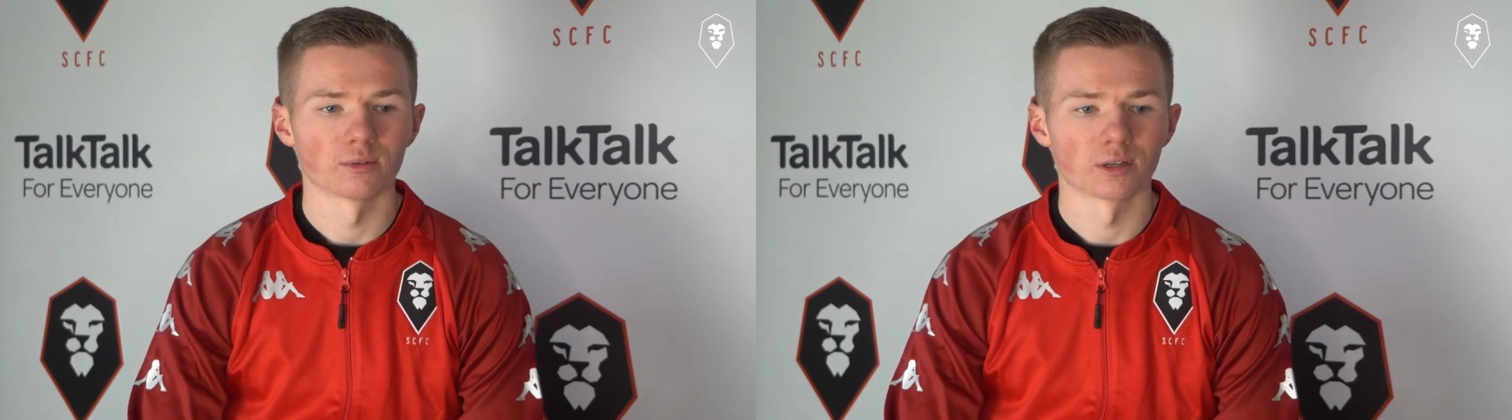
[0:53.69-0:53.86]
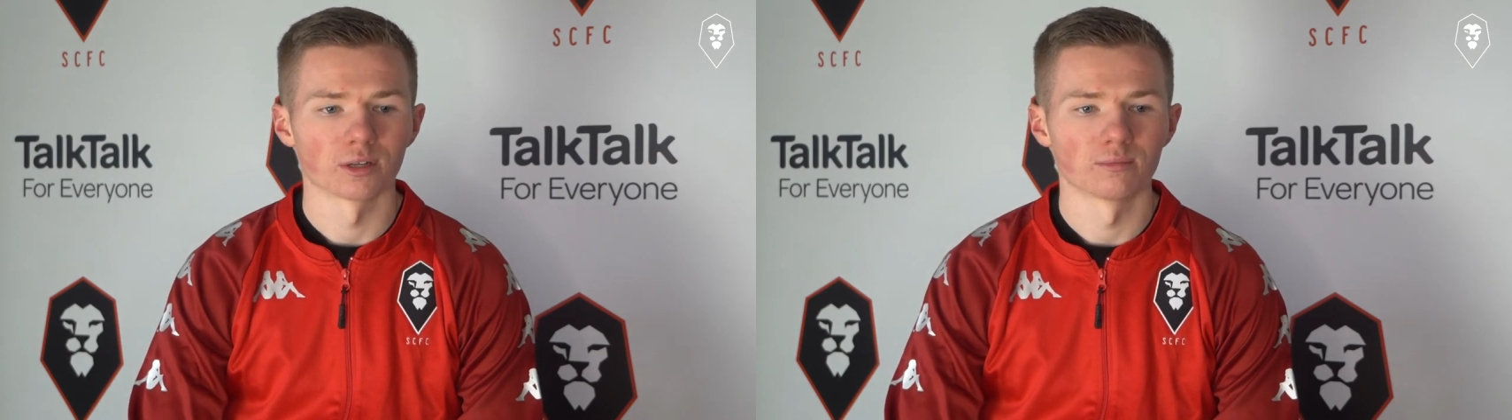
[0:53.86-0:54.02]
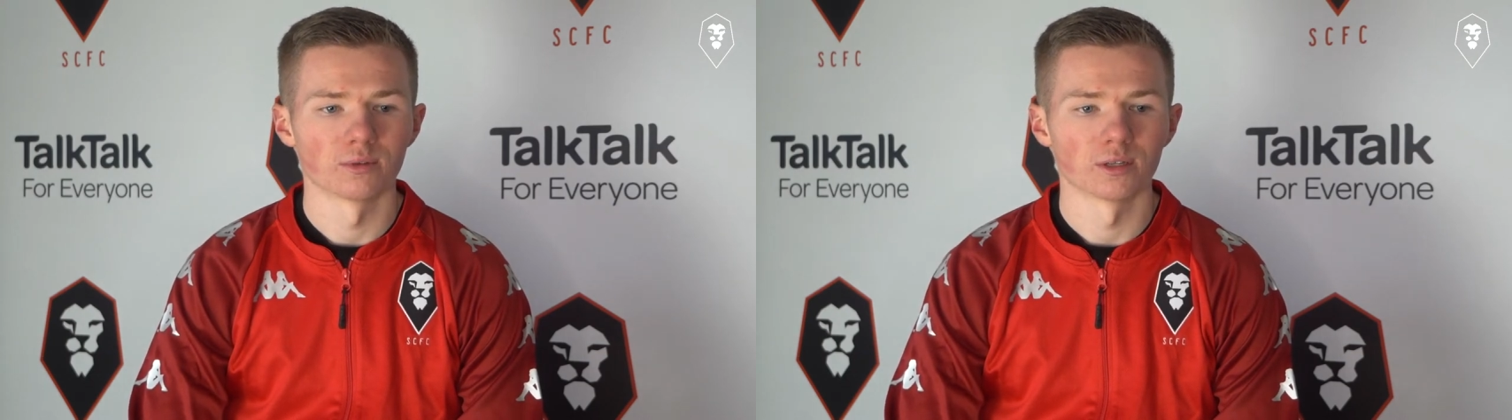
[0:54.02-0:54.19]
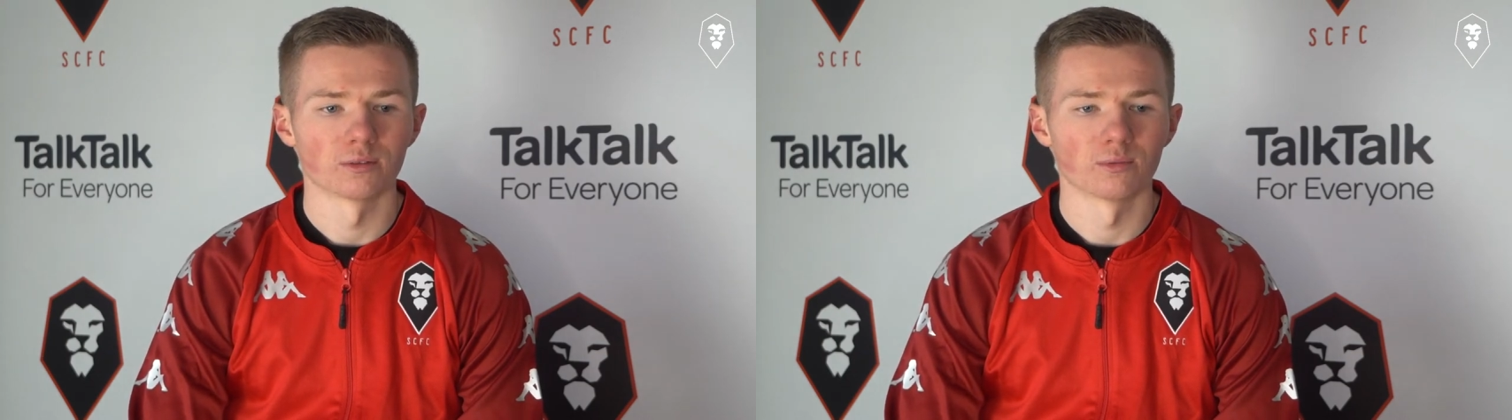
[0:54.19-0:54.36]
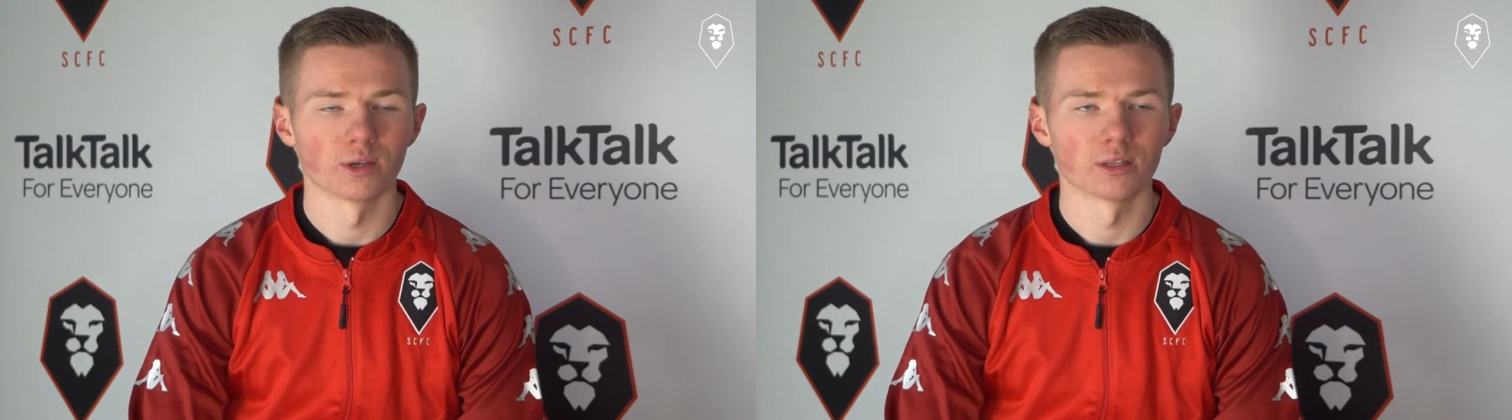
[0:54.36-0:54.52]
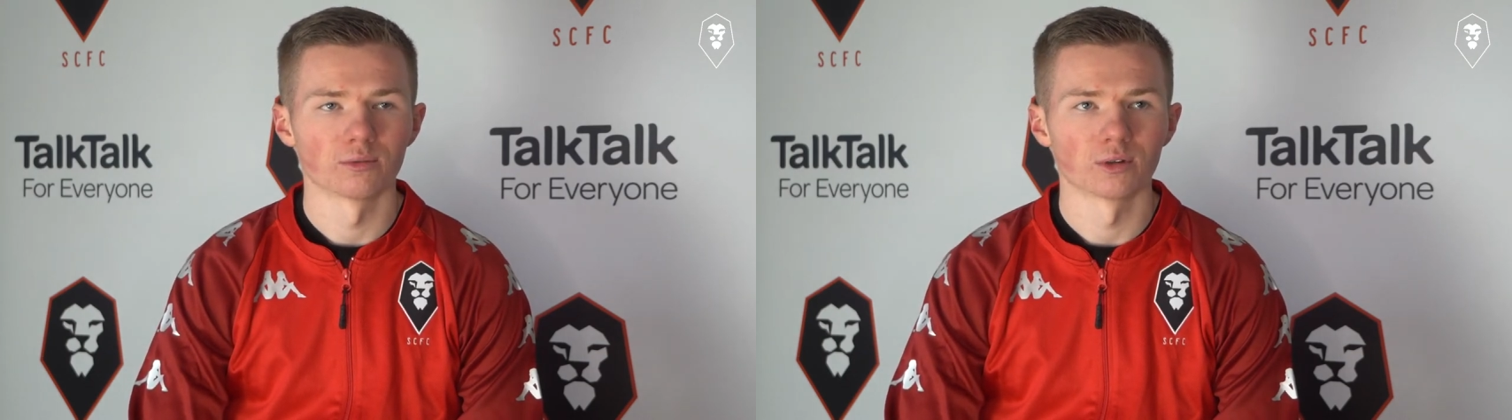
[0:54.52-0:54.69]
the club uh,
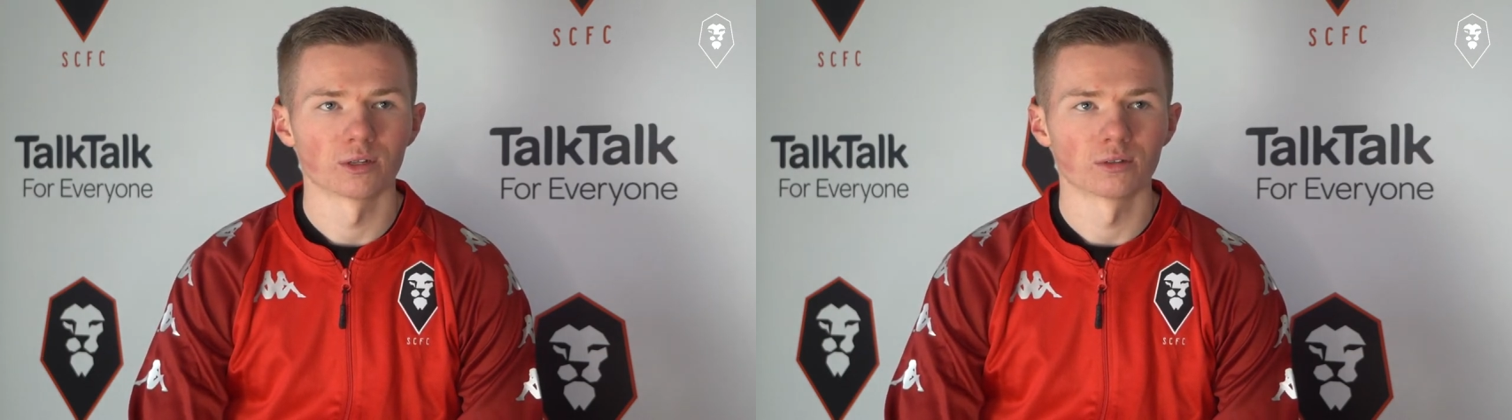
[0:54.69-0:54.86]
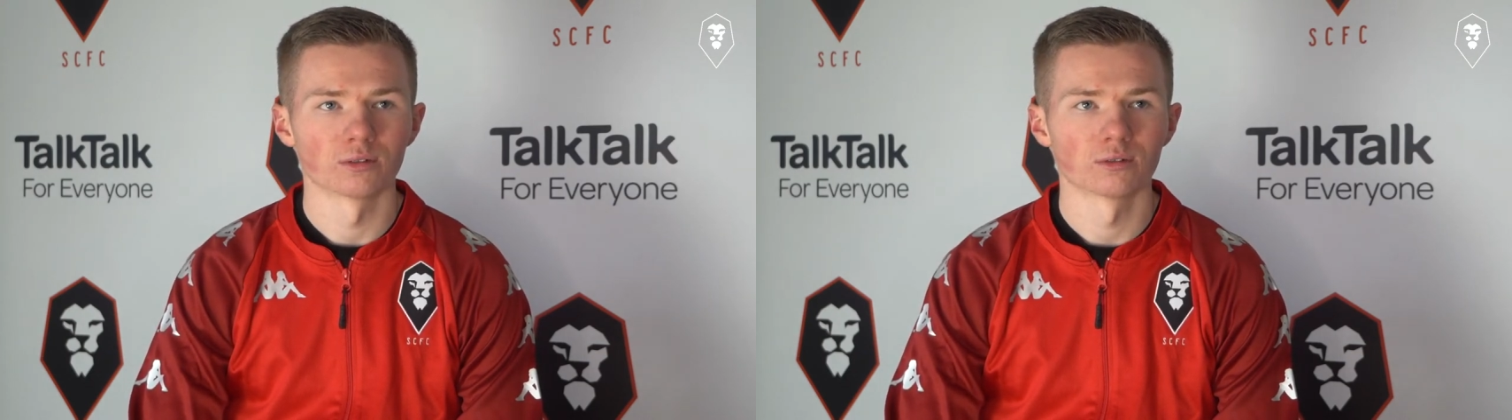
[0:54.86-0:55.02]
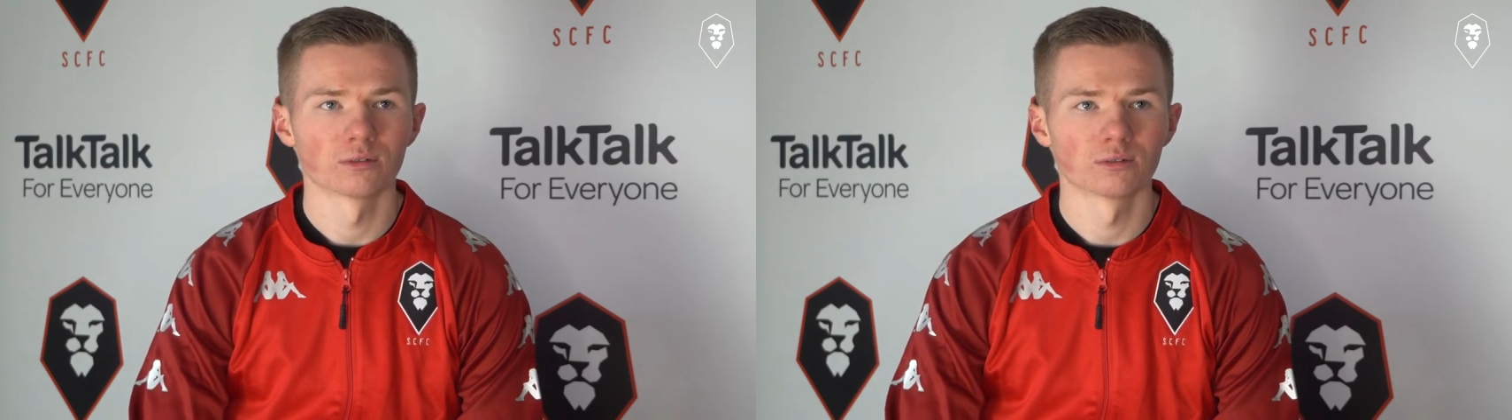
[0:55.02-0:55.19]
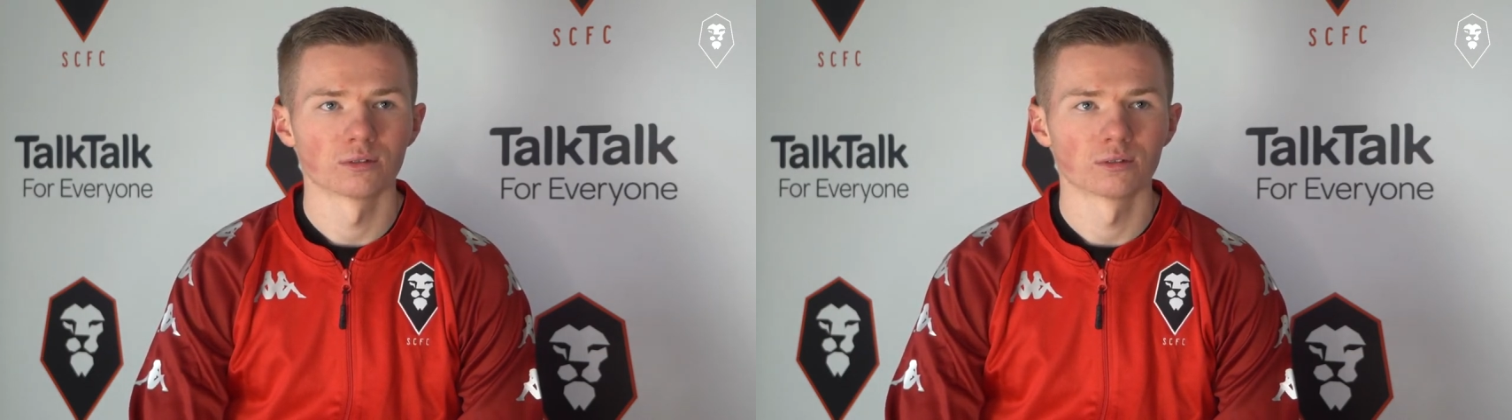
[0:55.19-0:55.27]
where they want to go